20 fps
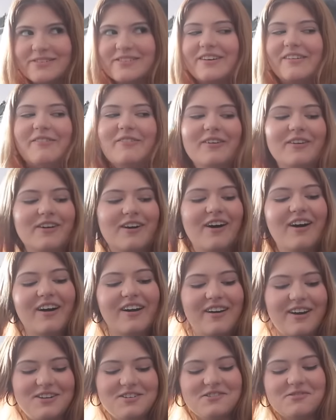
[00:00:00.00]
but I
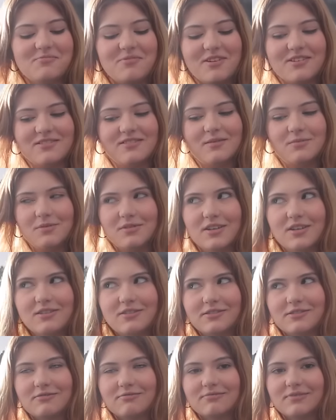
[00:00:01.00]
forgot, and I just bring lip
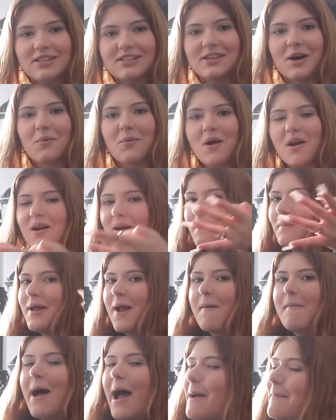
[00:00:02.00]
gloss because I wanted to
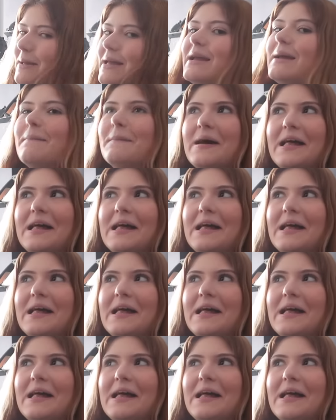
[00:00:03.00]
be a baby.